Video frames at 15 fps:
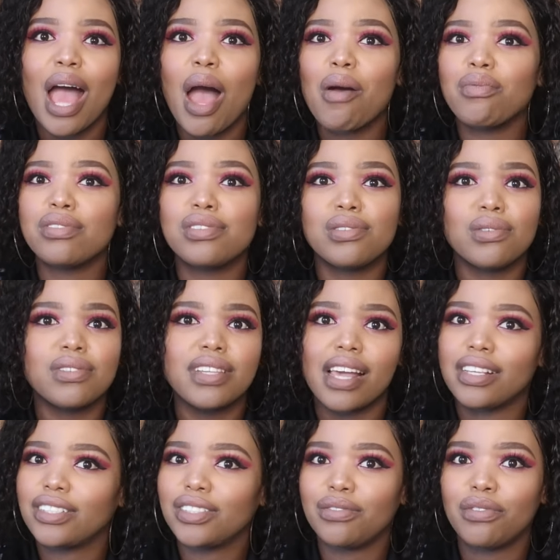I was so
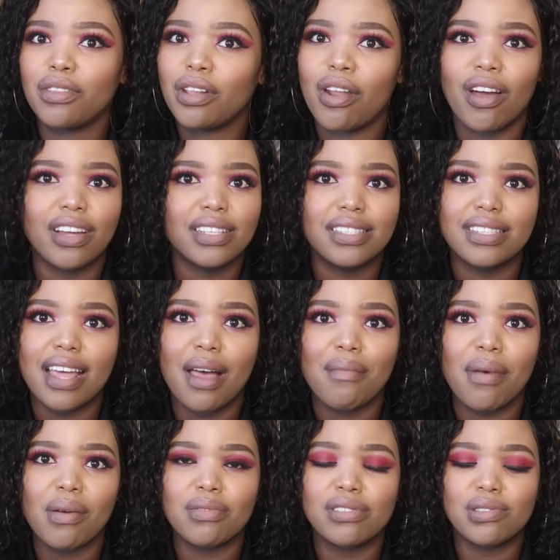touched for the longest time.
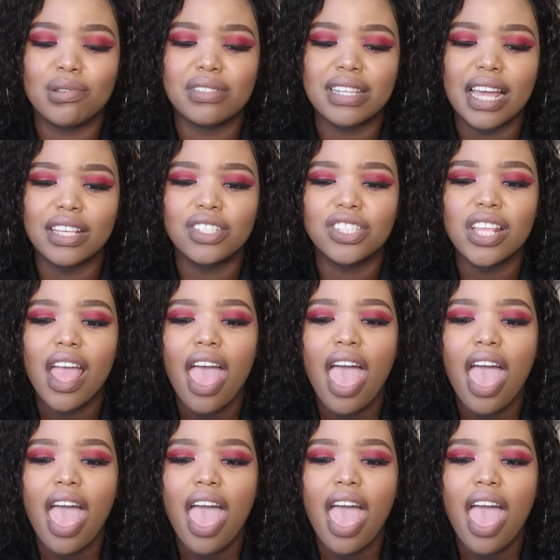I was so touched.